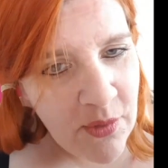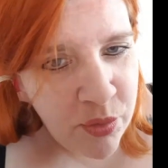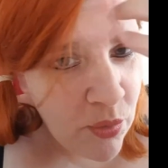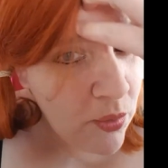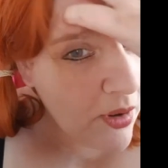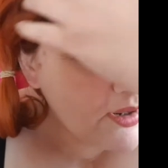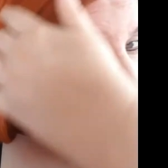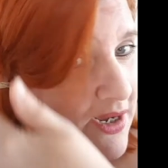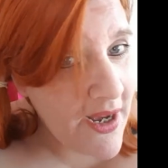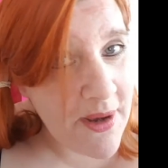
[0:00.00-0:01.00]
Whew.
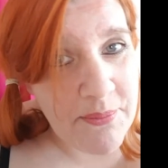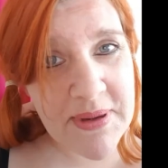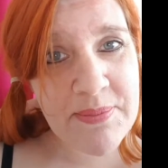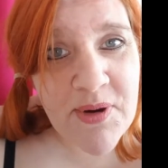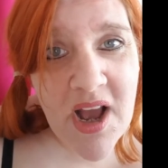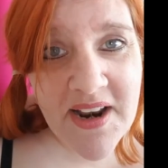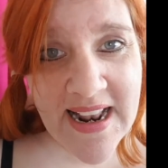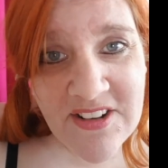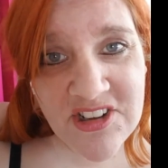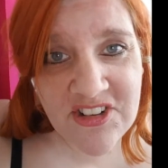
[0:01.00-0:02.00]
People can't
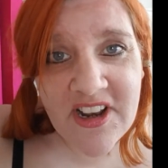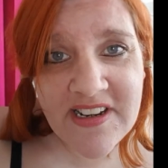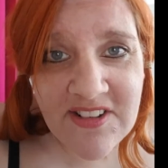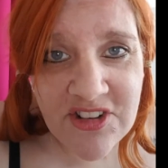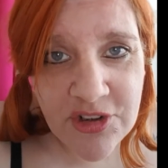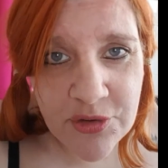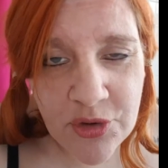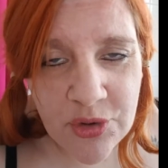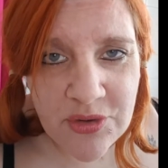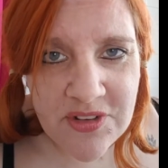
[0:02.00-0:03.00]
actually turn into
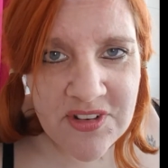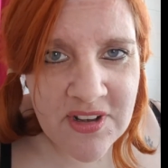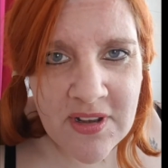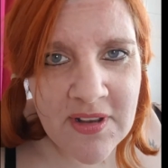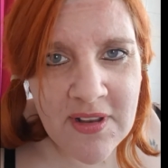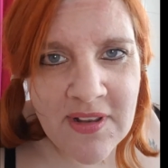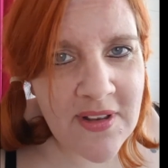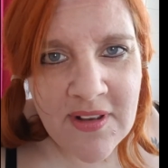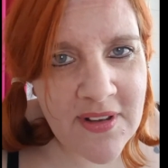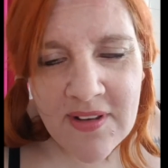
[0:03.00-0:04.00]
unicorns.
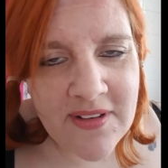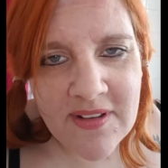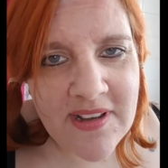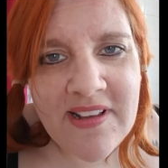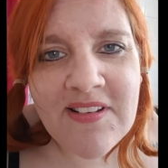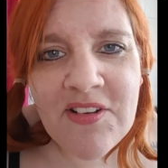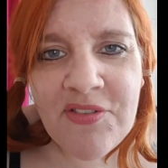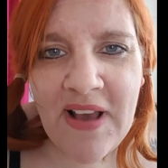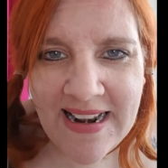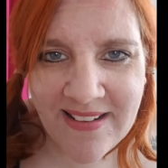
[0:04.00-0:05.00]
It's a
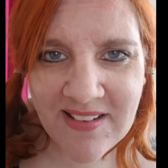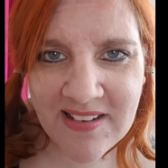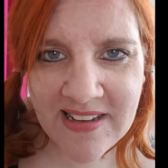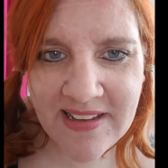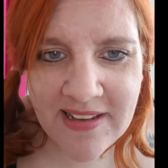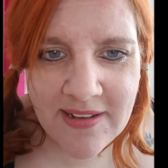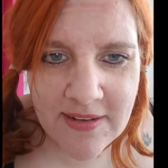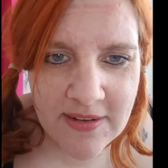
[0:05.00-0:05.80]
fallacy.